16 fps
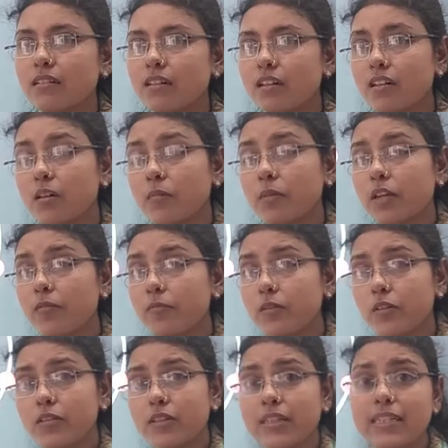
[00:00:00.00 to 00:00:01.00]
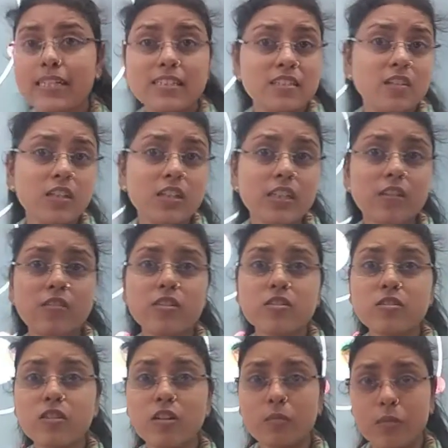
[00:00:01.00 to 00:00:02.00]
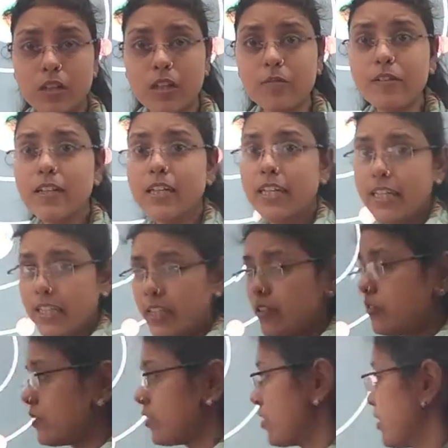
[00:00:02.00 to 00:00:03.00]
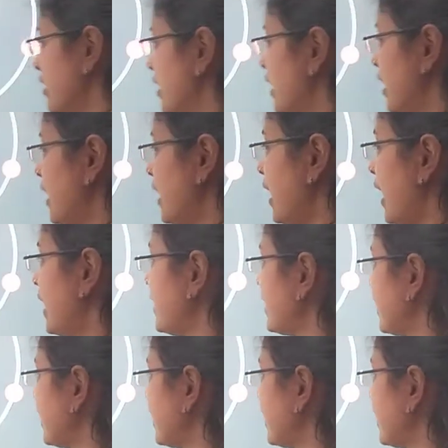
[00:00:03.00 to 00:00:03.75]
or number of proton is not equal to number of neutron, like